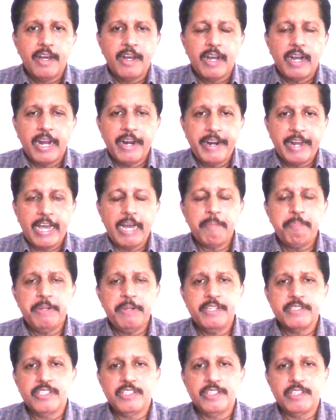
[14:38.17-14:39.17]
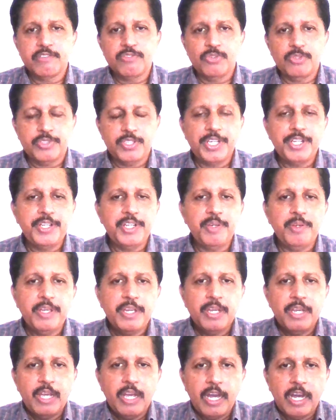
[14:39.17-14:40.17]
unhappiness in the society
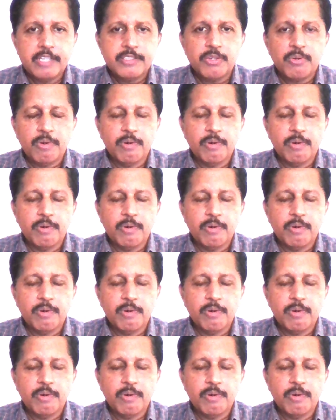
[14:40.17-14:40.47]
has